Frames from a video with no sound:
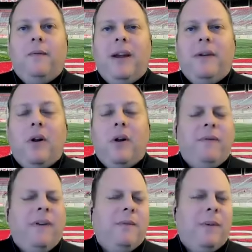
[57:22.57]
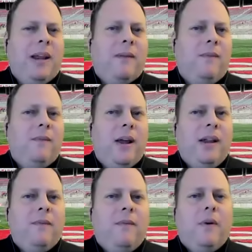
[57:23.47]
Favorite, only favored by like, I
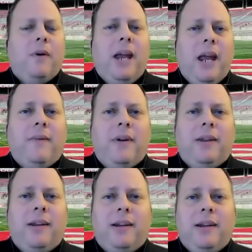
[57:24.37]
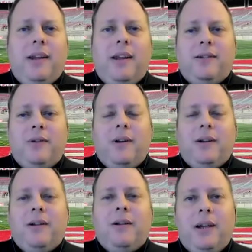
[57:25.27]
think four and a half, I think. And eh, eh, so
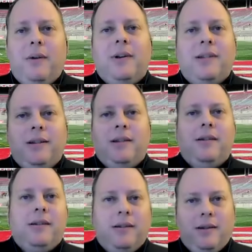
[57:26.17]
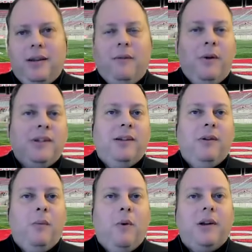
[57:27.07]
it, clearly it wasn't, it
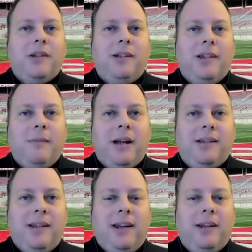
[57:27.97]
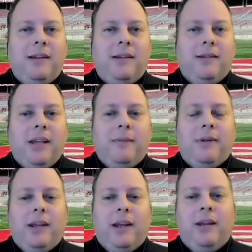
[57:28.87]
wasn't a Washington, Montana type
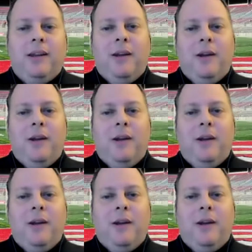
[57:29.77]
of thing.